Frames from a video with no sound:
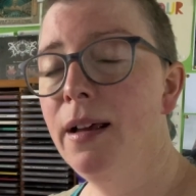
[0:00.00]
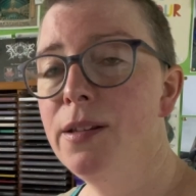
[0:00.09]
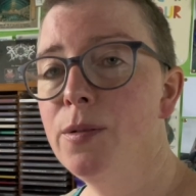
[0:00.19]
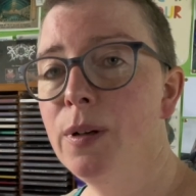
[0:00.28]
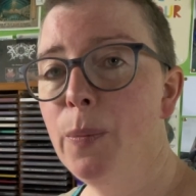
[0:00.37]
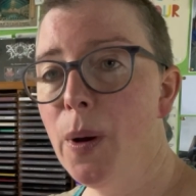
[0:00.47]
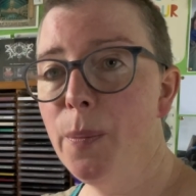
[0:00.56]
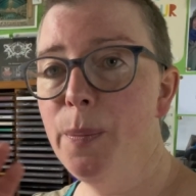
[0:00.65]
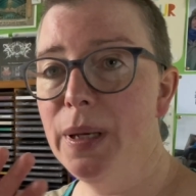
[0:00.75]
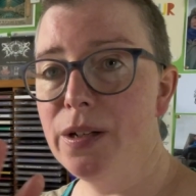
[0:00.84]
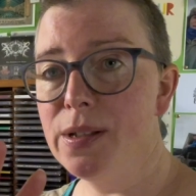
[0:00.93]
So I'll pop
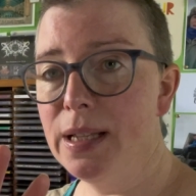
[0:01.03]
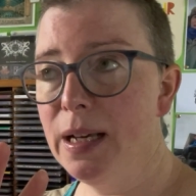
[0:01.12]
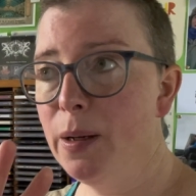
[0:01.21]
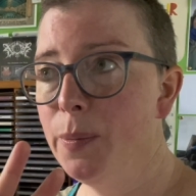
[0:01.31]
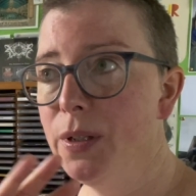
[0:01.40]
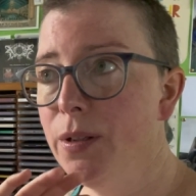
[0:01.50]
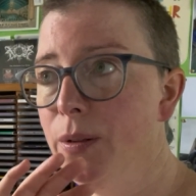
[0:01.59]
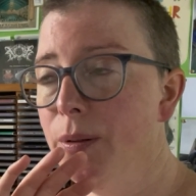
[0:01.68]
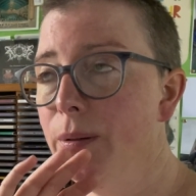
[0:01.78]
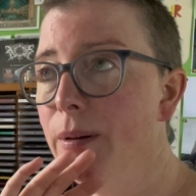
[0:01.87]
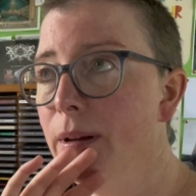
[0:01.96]
pictures of that up
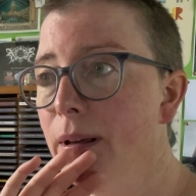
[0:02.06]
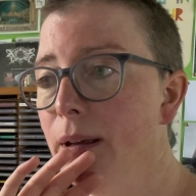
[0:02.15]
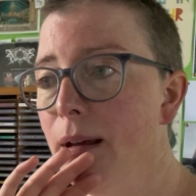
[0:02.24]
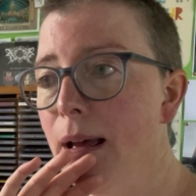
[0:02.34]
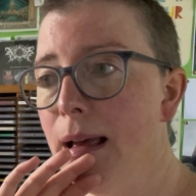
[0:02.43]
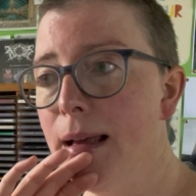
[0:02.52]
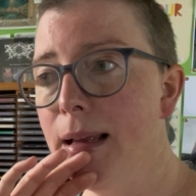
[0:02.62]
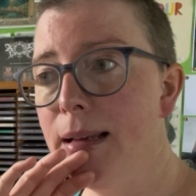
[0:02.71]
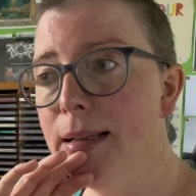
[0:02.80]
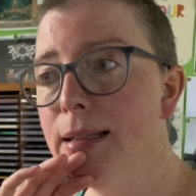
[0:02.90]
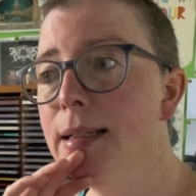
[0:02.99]
too.
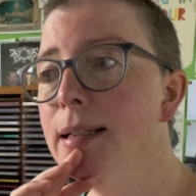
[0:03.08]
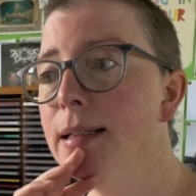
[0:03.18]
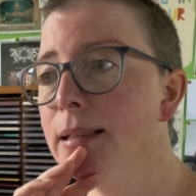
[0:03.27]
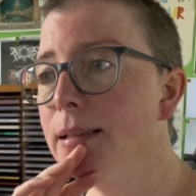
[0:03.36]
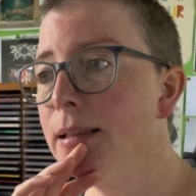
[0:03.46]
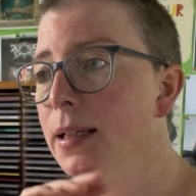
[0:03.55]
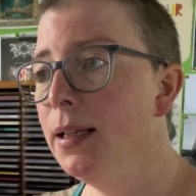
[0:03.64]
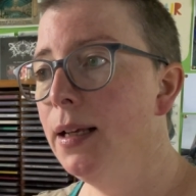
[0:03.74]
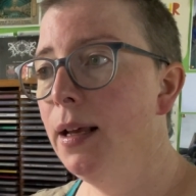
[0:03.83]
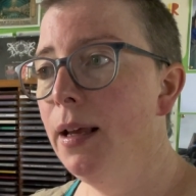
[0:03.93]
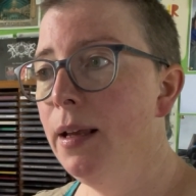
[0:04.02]
And
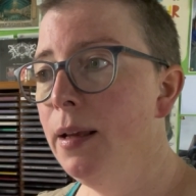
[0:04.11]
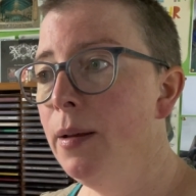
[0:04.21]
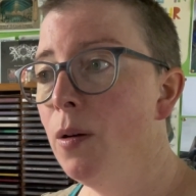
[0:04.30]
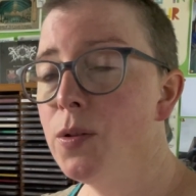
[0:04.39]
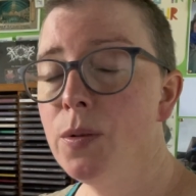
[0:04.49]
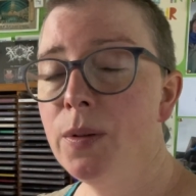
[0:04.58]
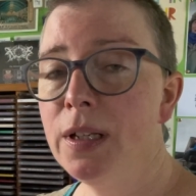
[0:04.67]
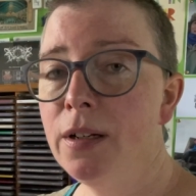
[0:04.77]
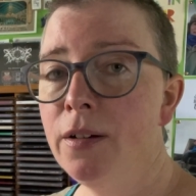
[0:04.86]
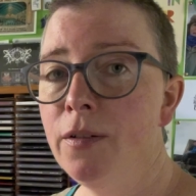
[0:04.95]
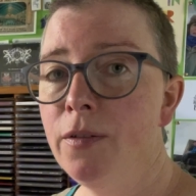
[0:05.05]
also
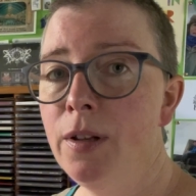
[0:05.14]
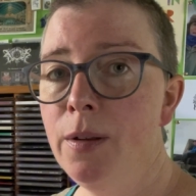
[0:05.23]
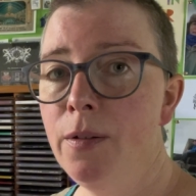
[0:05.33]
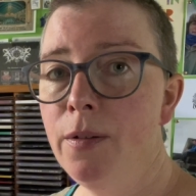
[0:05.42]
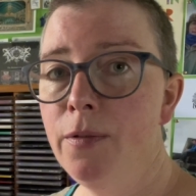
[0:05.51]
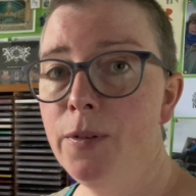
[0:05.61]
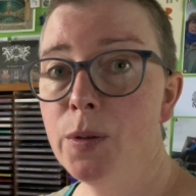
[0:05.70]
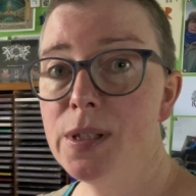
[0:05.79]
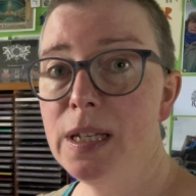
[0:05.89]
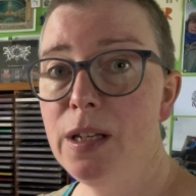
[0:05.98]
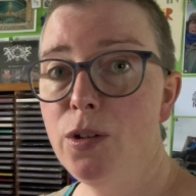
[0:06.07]
their
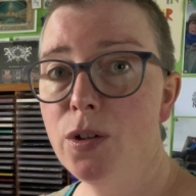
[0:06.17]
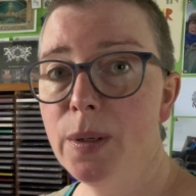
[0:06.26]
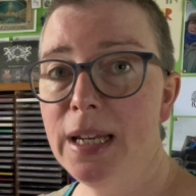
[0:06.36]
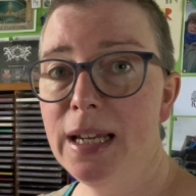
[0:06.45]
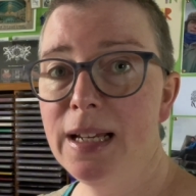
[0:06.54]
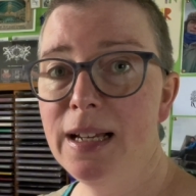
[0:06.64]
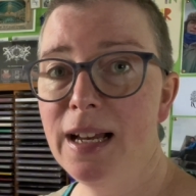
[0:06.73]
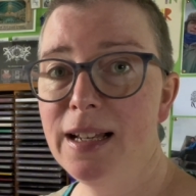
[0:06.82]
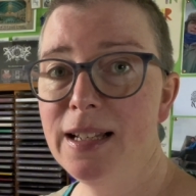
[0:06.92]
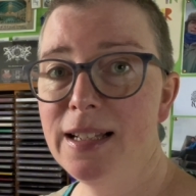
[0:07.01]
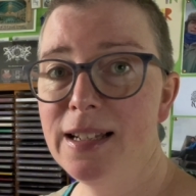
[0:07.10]
fiancée Joy
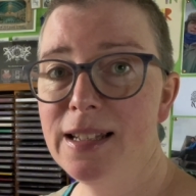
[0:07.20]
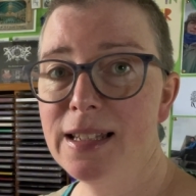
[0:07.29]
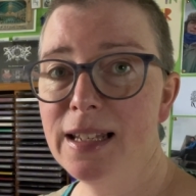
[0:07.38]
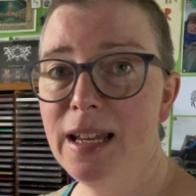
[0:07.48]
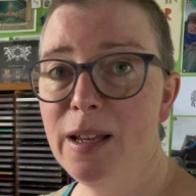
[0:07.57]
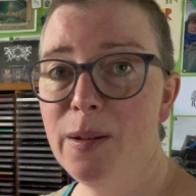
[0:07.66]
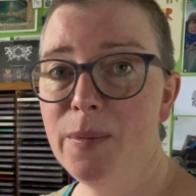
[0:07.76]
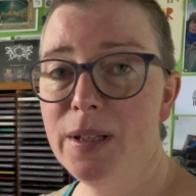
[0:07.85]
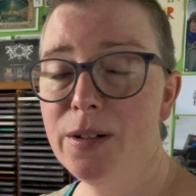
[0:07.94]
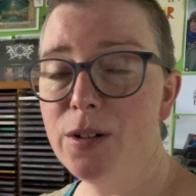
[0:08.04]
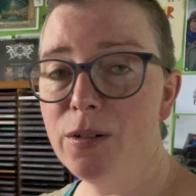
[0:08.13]
had
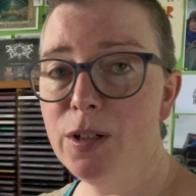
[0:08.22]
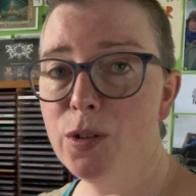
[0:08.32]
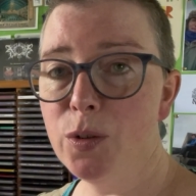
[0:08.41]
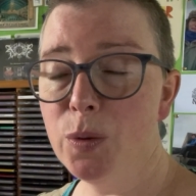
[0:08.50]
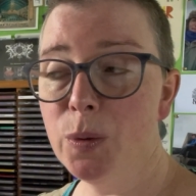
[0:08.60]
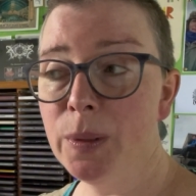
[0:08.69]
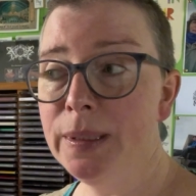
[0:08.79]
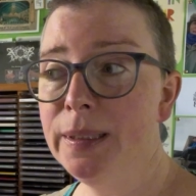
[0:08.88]
their degree show.